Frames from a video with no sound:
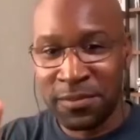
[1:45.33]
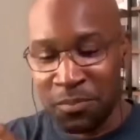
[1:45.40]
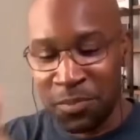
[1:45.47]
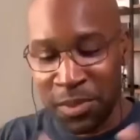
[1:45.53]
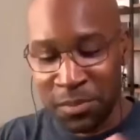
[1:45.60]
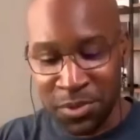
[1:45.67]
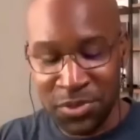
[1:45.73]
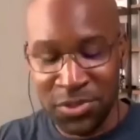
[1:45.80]

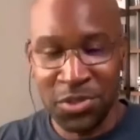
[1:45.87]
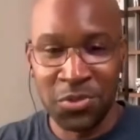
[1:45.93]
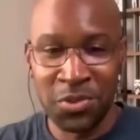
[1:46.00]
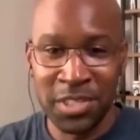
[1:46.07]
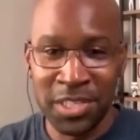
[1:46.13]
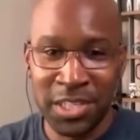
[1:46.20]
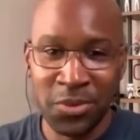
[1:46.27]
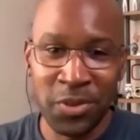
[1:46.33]
members only
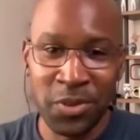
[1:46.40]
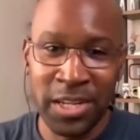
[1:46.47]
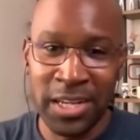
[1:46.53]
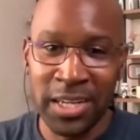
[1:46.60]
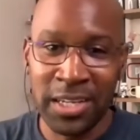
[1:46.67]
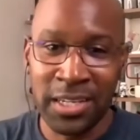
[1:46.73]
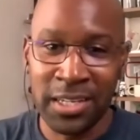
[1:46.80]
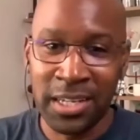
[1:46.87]
Q&A
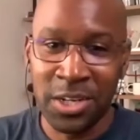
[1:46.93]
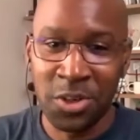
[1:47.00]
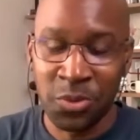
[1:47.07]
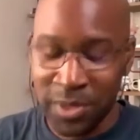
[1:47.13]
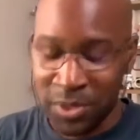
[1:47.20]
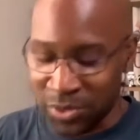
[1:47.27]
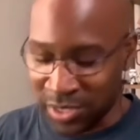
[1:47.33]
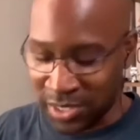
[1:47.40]
and it will
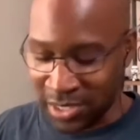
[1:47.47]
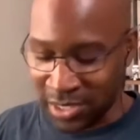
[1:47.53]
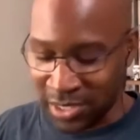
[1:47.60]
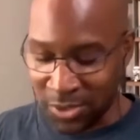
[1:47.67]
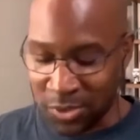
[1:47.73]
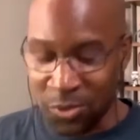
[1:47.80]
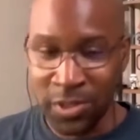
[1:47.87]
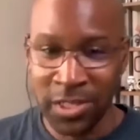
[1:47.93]
be released
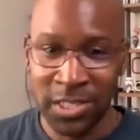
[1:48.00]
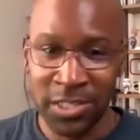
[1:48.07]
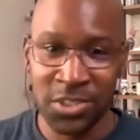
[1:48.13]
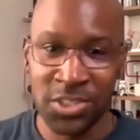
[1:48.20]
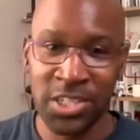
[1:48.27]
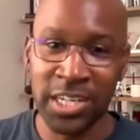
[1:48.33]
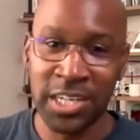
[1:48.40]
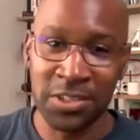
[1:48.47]
on this
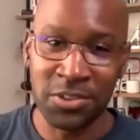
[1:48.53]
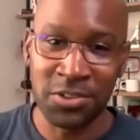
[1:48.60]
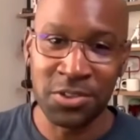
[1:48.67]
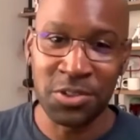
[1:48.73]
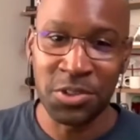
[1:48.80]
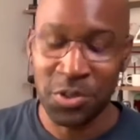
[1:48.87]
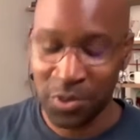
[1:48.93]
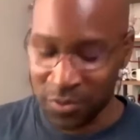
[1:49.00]
channel.
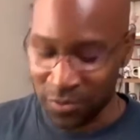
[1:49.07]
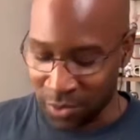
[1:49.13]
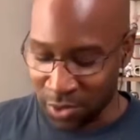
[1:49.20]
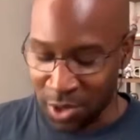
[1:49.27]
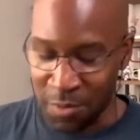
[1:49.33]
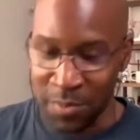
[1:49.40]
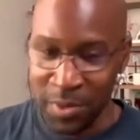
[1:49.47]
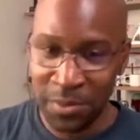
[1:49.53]
So for
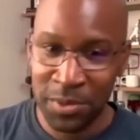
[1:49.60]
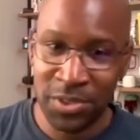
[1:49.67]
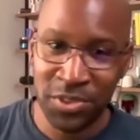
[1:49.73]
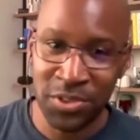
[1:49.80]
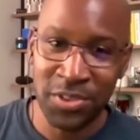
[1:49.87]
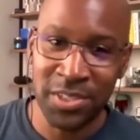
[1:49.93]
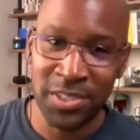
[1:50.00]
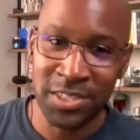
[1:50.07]
all members
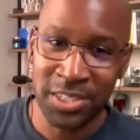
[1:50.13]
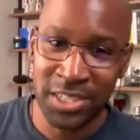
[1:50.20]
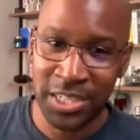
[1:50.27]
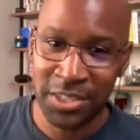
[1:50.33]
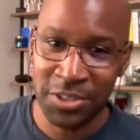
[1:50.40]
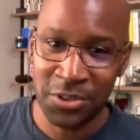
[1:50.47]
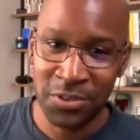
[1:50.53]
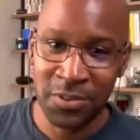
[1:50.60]
on this
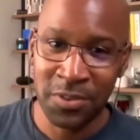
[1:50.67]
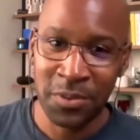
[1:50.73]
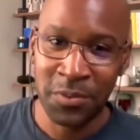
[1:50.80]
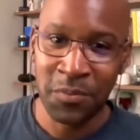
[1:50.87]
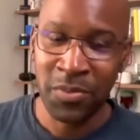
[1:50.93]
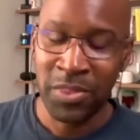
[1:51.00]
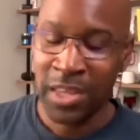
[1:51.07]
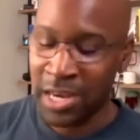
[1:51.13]
channel,
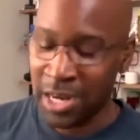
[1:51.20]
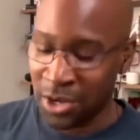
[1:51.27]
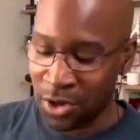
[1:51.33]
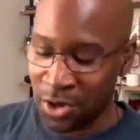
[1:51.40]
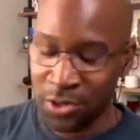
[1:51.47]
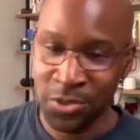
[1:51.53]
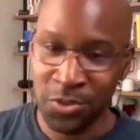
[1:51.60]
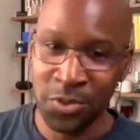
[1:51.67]
and I'll
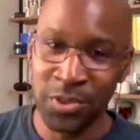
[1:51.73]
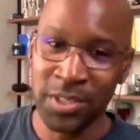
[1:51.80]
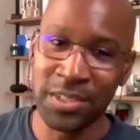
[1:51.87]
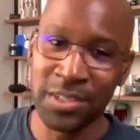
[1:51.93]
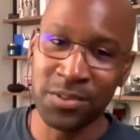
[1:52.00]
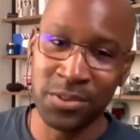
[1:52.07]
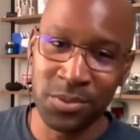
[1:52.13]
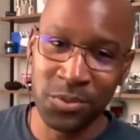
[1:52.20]
also
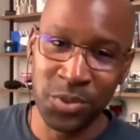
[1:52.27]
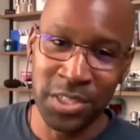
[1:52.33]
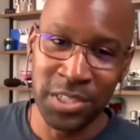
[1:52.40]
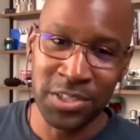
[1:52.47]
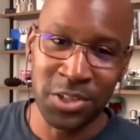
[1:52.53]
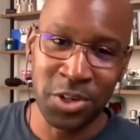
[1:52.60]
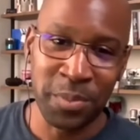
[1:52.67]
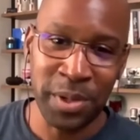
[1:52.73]
release
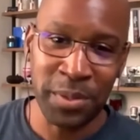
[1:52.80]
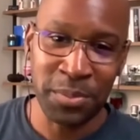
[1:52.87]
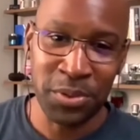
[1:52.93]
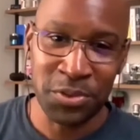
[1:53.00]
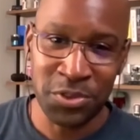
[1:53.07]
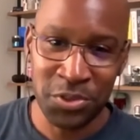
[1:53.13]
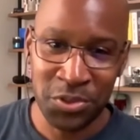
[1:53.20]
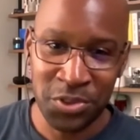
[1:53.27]
it on my
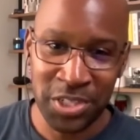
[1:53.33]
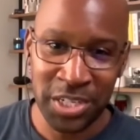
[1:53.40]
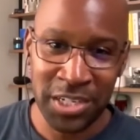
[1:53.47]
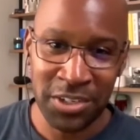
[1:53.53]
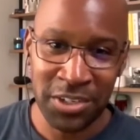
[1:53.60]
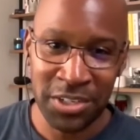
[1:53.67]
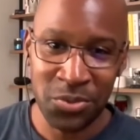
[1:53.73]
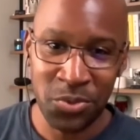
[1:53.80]
personal
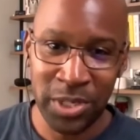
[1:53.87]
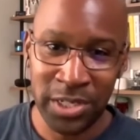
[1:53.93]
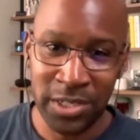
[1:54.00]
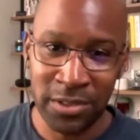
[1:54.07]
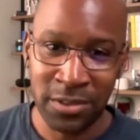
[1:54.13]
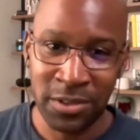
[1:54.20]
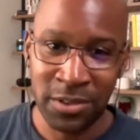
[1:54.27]
channel as well.